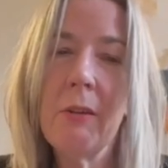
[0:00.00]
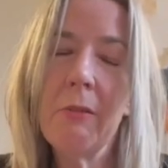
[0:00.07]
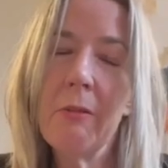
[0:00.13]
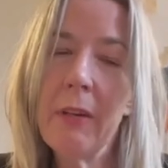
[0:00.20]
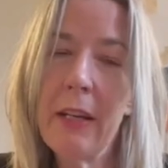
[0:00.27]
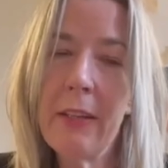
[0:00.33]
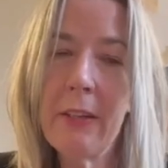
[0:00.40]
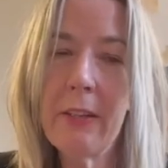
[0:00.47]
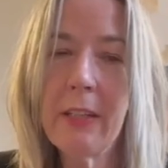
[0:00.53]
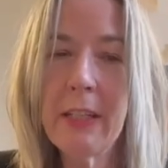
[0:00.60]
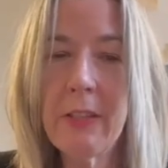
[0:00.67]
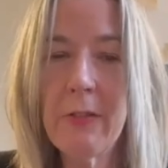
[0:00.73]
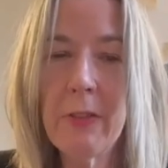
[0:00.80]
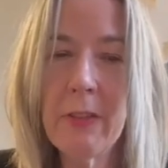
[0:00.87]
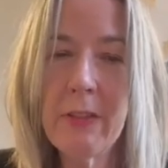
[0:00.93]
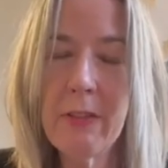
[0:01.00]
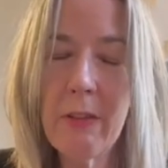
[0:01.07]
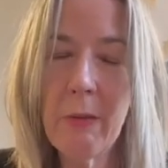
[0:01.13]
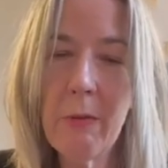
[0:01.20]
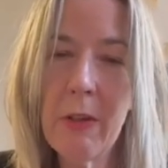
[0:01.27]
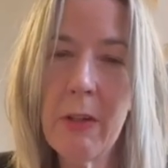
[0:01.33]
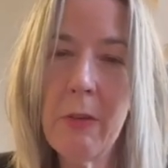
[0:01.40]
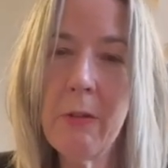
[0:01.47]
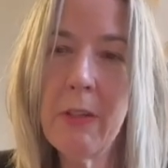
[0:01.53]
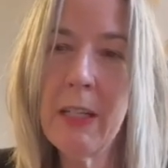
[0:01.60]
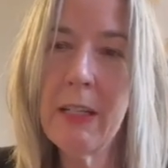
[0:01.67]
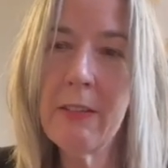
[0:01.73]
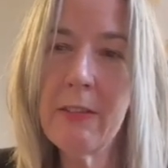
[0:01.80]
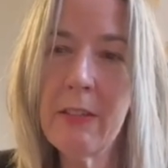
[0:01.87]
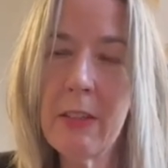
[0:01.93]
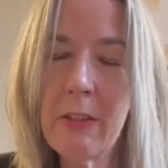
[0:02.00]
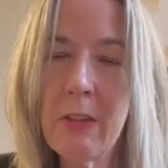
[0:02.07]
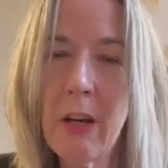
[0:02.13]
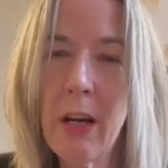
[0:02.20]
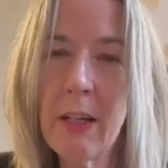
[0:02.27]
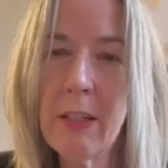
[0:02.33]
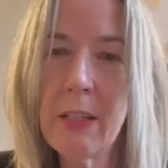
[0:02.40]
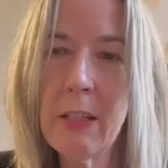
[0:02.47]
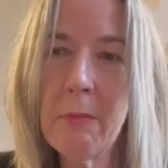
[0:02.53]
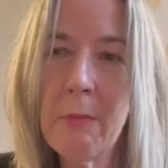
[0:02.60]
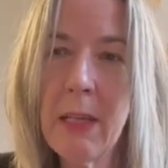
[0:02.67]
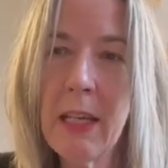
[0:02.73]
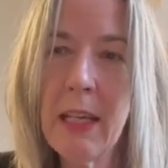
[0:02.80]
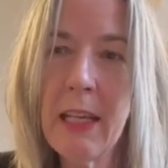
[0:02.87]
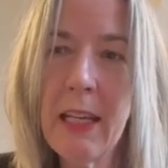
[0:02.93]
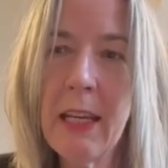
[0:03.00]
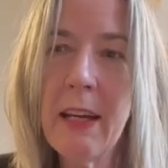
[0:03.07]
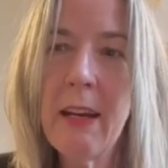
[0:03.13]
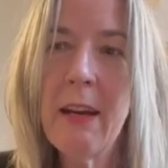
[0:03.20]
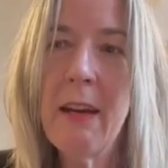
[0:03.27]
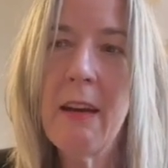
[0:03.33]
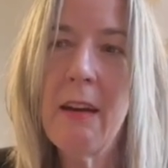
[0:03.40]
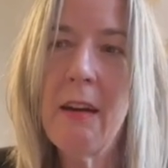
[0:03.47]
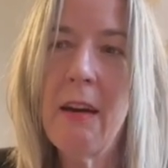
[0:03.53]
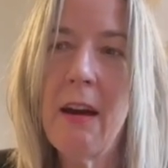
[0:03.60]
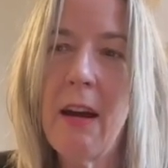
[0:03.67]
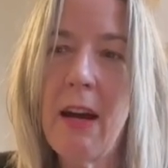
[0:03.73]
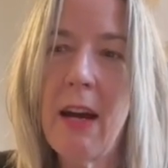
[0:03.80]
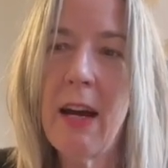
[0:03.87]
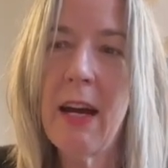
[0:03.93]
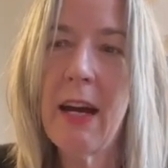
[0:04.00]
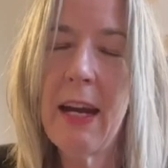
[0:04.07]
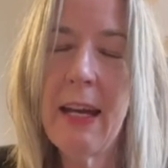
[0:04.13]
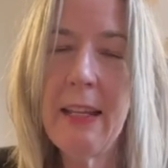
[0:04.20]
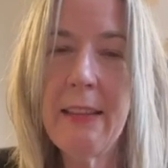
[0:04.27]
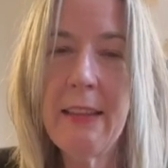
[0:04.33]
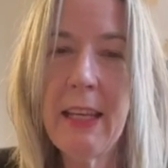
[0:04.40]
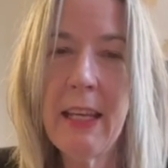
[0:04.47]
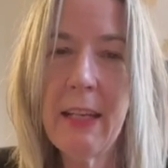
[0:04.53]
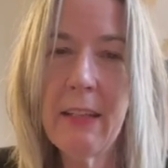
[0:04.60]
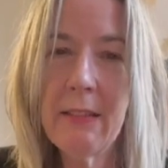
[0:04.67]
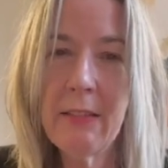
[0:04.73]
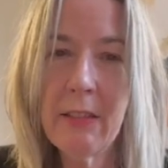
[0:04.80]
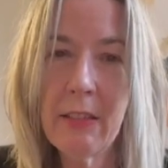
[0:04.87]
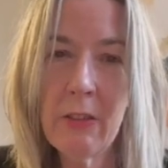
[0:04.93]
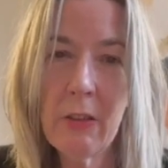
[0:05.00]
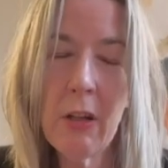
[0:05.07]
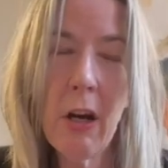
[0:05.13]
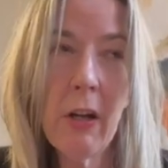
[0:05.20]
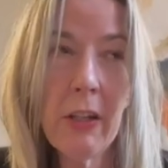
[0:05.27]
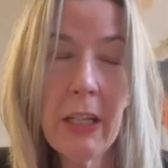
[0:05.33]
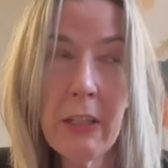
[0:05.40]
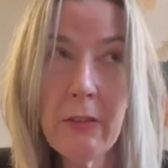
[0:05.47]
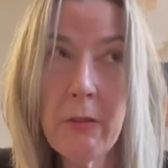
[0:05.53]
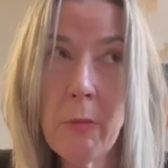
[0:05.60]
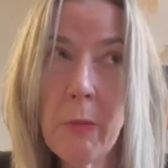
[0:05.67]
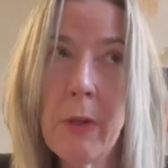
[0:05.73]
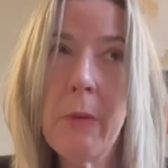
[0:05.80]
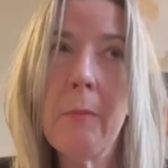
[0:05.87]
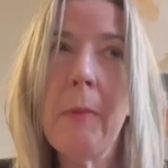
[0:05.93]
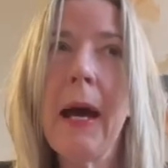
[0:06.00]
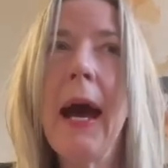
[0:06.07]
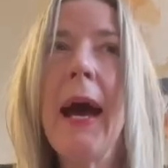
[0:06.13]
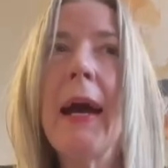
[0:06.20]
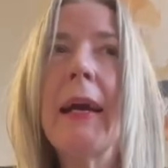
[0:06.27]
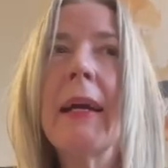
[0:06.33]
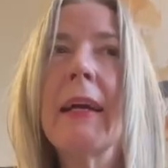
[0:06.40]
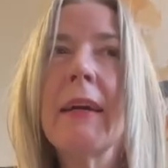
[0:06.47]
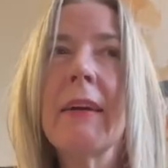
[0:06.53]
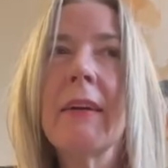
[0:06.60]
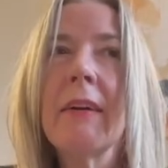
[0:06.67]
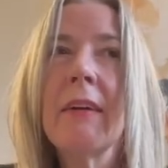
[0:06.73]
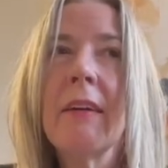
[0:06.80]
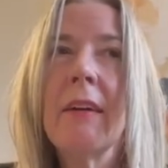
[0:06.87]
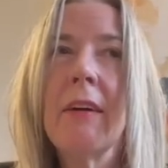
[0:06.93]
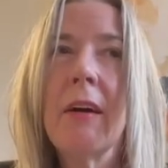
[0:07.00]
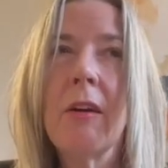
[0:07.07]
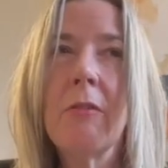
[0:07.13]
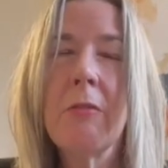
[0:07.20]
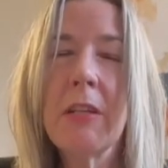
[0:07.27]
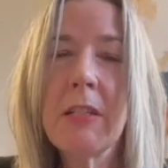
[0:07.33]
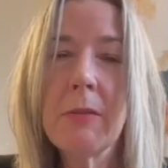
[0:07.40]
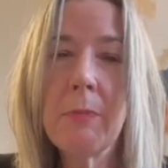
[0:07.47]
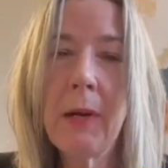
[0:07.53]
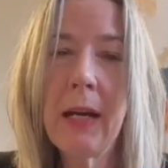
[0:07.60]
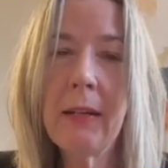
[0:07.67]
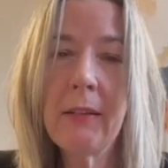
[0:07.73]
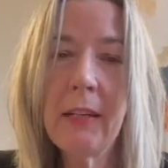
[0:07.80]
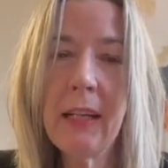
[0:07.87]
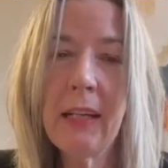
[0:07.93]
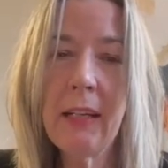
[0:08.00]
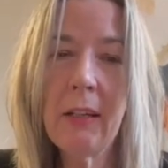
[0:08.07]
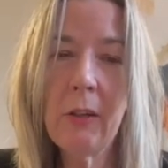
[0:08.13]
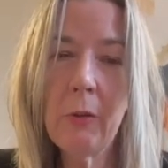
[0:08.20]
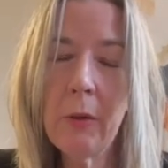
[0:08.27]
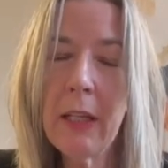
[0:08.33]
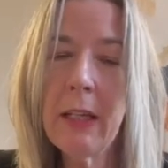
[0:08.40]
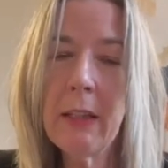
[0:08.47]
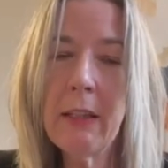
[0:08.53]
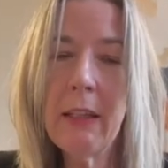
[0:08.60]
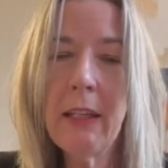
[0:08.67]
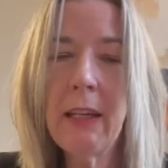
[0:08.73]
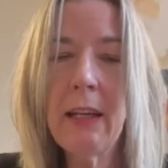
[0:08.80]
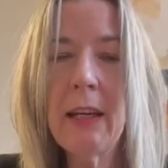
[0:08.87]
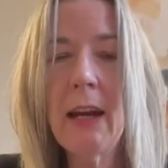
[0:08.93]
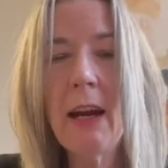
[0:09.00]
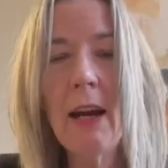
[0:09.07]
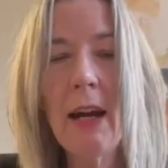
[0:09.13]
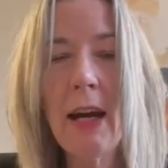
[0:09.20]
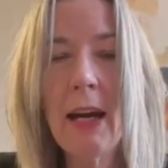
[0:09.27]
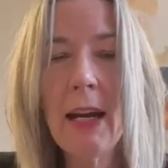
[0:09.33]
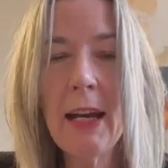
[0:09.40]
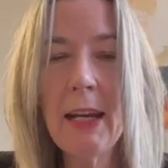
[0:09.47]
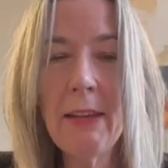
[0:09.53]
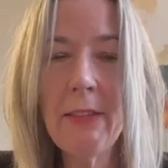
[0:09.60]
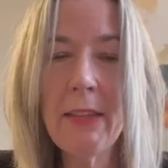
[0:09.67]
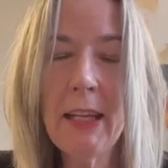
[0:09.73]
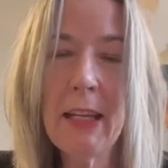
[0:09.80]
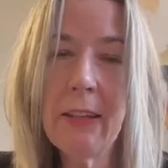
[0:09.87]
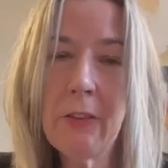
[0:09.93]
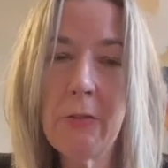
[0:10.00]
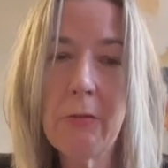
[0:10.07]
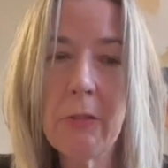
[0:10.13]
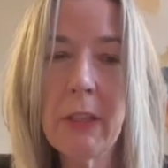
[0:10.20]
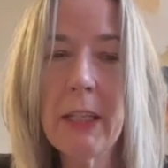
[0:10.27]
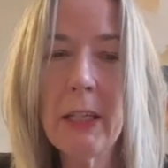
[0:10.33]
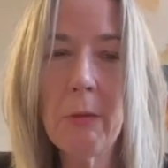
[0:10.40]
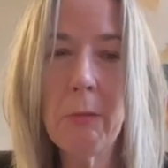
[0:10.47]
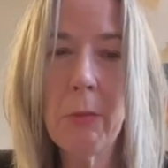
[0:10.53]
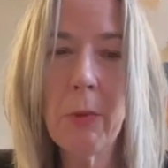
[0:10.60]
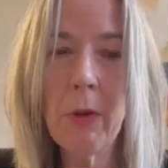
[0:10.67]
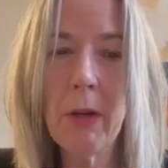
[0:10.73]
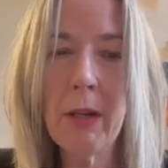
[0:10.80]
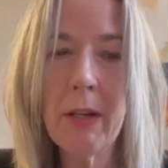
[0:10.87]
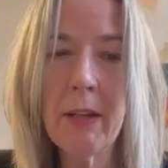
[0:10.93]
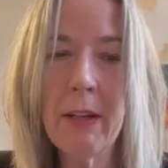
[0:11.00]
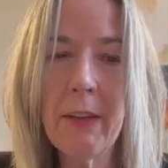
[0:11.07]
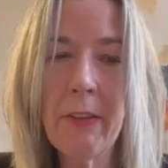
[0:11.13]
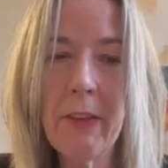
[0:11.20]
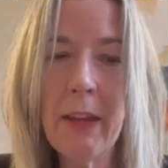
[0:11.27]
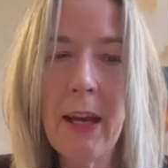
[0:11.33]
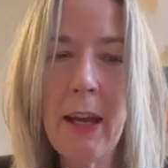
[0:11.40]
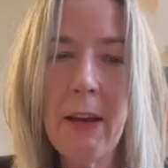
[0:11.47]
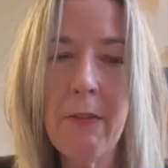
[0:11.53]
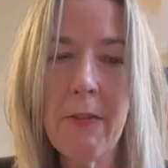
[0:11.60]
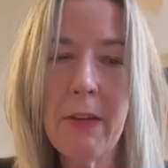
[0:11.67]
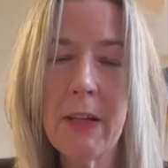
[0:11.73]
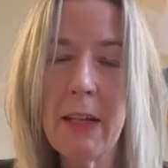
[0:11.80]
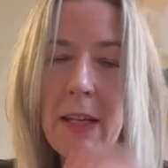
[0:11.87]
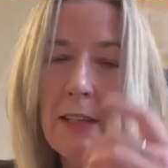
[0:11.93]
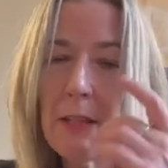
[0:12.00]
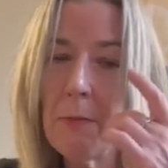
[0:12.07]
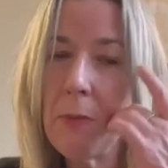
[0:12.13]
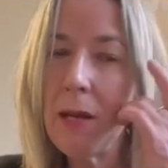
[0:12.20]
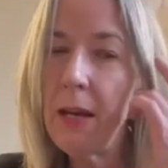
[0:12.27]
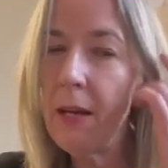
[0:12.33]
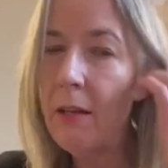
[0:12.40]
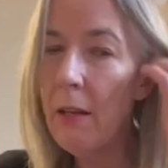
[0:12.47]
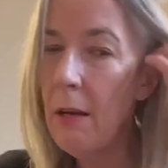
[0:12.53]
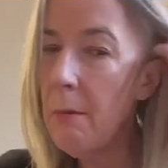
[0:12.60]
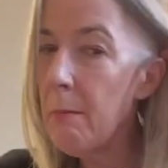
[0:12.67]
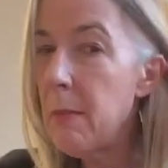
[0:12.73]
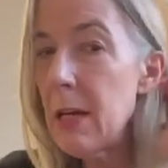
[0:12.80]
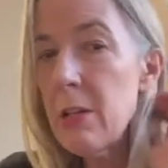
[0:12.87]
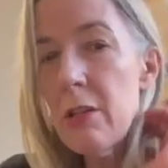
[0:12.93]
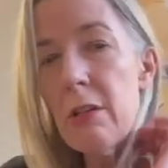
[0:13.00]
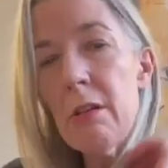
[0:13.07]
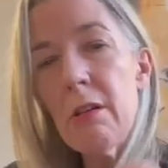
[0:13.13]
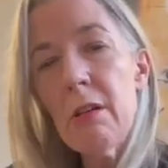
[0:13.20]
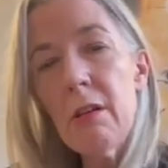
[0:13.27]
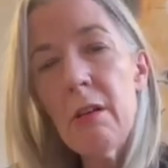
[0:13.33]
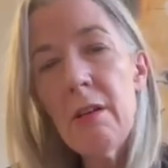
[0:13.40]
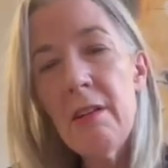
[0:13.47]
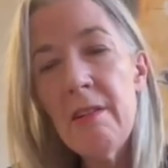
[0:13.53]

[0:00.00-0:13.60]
whether it's for someone who needs to talk to me. I think it's calling someone back, responding quickly. I think it's really important in life and has been a measure